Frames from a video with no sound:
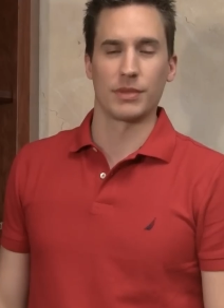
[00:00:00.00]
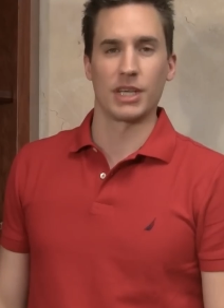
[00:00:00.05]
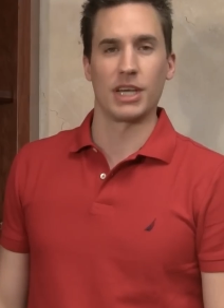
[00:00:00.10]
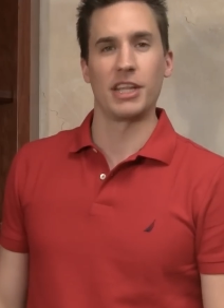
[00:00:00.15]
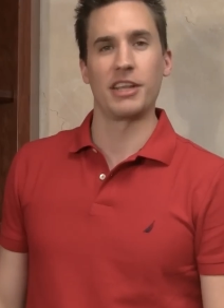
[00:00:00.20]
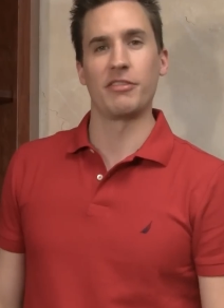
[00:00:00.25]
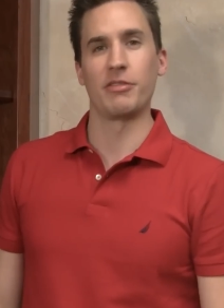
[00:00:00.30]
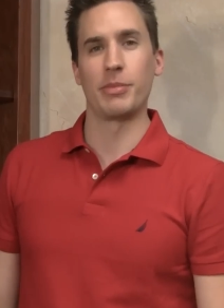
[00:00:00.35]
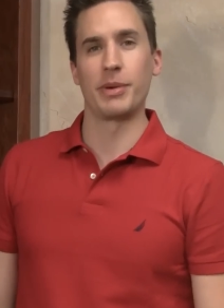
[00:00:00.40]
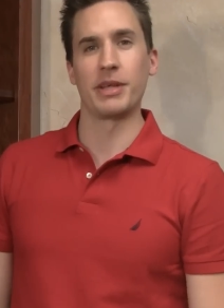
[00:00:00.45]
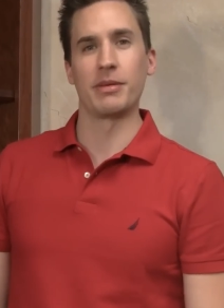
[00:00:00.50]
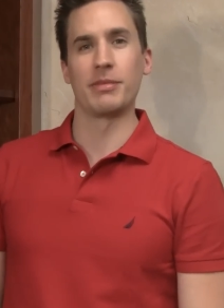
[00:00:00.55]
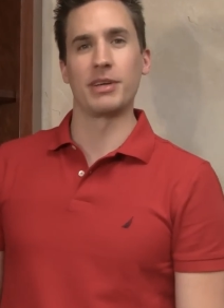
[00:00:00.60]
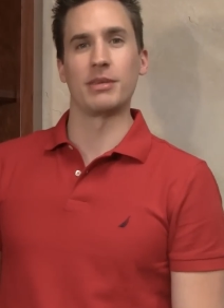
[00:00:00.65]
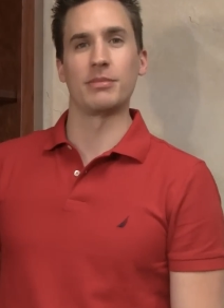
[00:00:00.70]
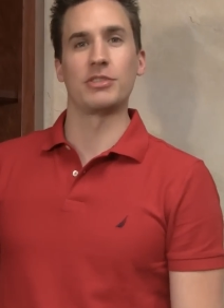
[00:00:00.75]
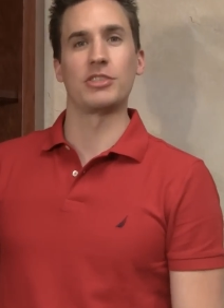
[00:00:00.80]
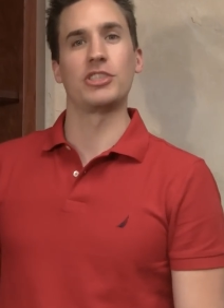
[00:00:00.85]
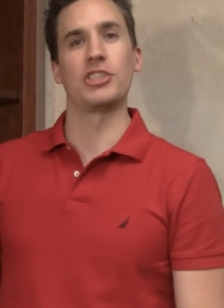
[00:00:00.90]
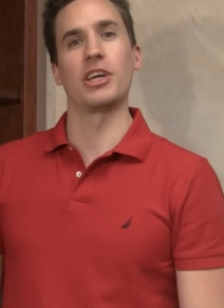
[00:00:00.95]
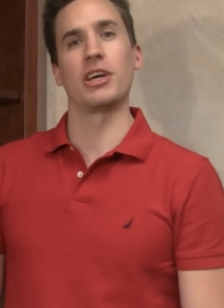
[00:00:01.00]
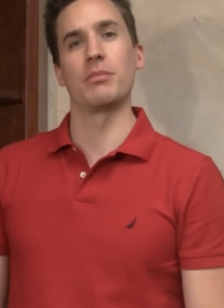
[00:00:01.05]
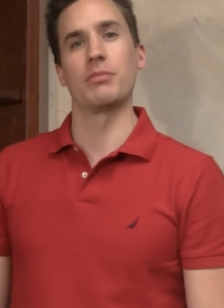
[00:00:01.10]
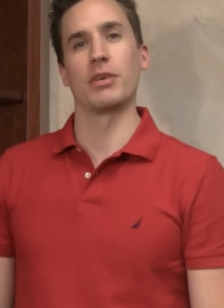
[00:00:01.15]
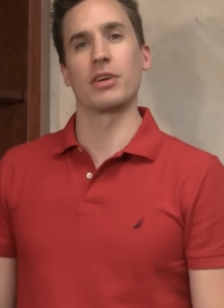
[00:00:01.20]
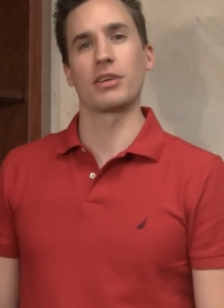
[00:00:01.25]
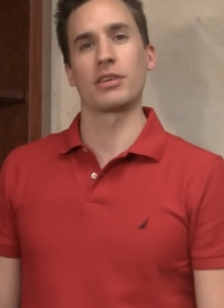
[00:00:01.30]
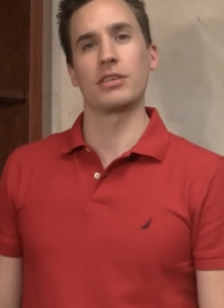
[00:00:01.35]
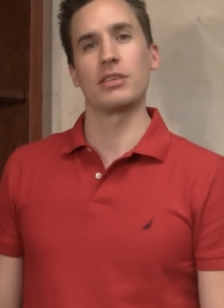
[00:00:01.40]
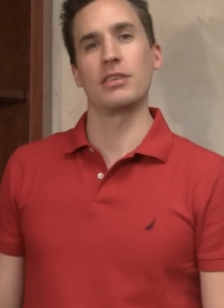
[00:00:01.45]
Hi everybody, my name is Chad
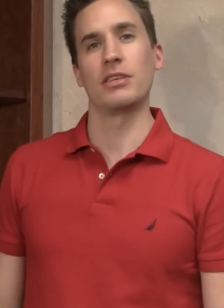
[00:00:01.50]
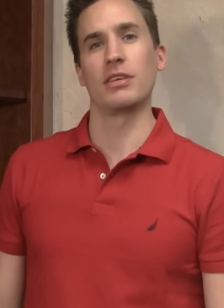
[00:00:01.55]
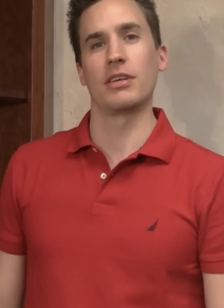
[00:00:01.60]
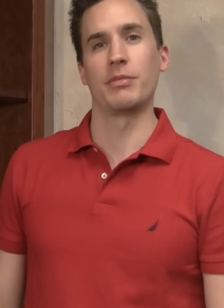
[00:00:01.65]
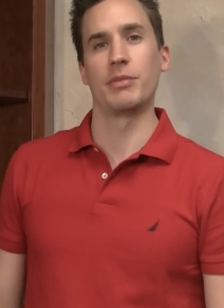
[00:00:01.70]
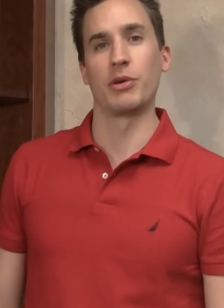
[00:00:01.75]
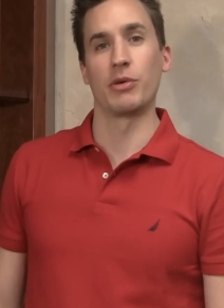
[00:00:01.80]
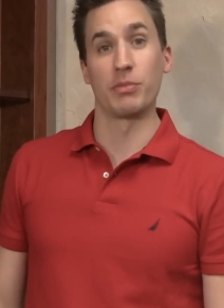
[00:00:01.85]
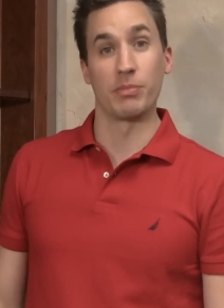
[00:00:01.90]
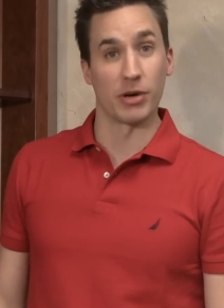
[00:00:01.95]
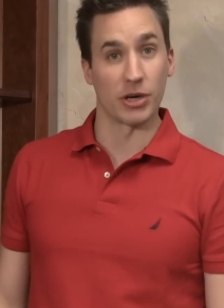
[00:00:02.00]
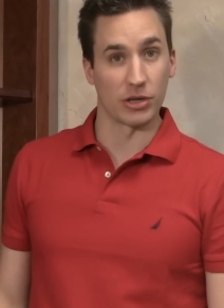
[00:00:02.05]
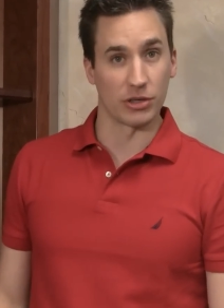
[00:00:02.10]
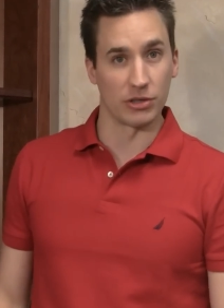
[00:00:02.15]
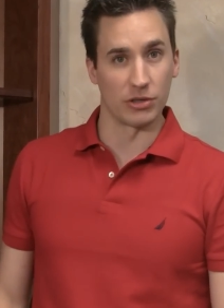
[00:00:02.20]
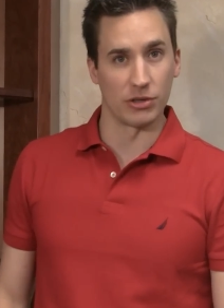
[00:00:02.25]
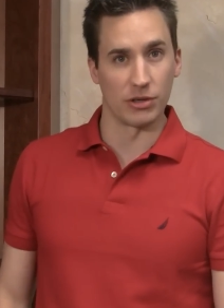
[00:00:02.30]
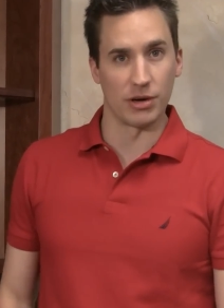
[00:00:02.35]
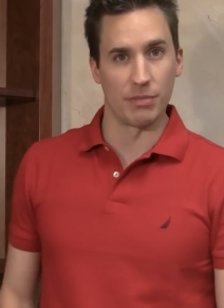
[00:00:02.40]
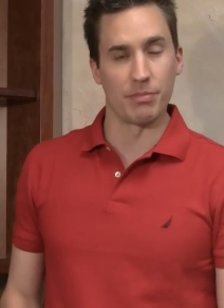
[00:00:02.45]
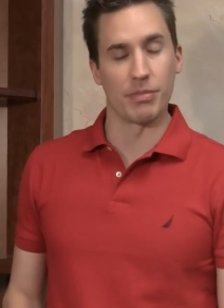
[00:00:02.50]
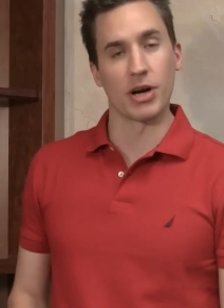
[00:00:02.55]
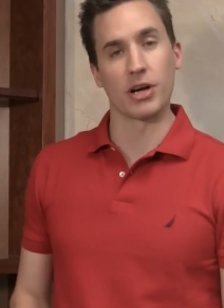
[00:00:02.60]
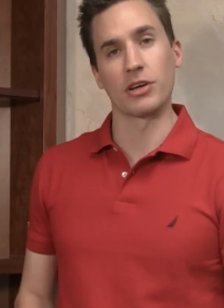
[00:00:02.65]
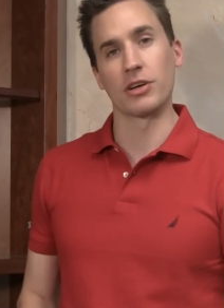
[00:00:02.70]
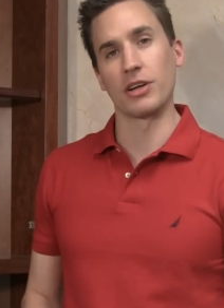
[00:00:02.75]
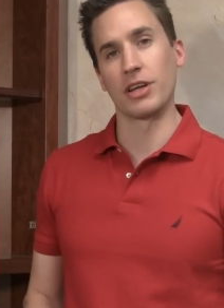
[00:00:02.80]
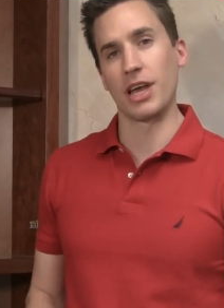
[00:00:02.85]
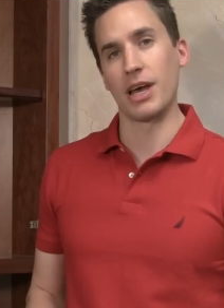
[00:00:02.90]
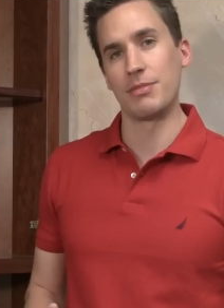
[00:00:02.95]
Barker. I'm here with Barker Door and
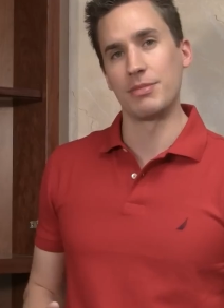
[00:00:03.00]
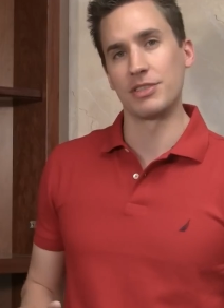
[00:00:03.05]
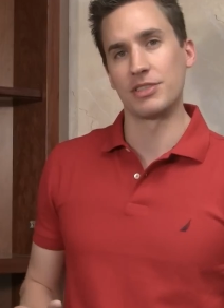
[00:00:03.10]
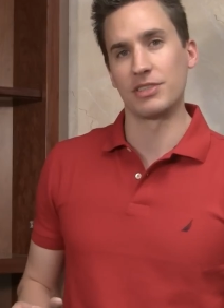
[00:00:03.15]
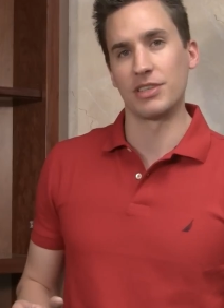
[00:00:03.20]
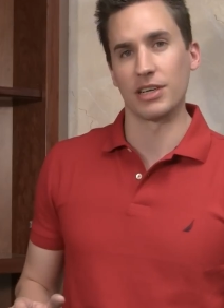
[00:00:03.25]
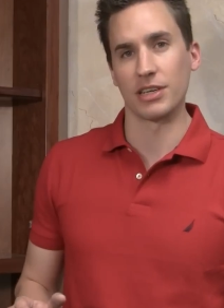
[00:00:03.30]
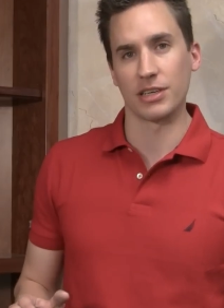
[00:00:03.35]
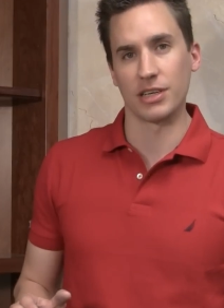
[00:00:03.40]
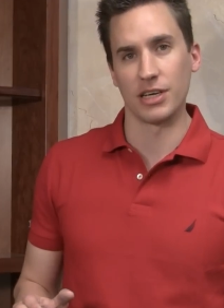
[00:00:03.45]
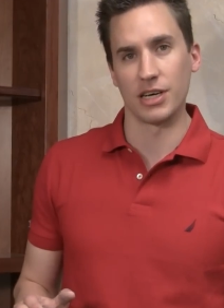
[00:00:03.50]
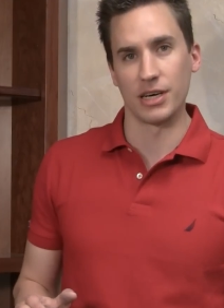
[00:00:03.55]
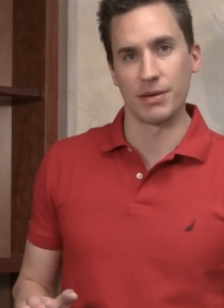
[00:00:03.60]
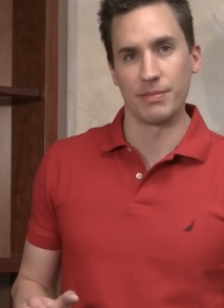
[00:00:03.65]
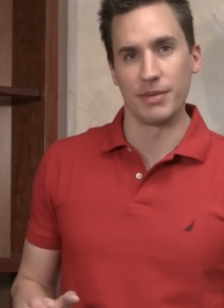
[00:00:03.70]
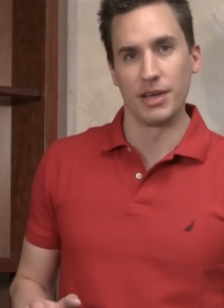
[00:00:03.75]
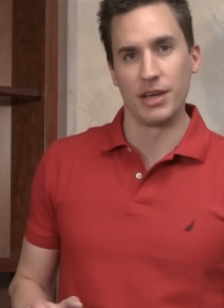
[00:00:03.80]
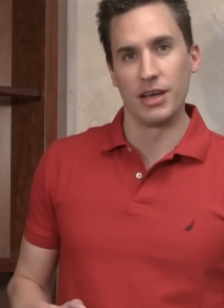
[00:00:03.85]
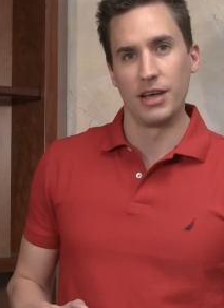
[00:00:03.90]
BarkerCabinets.com.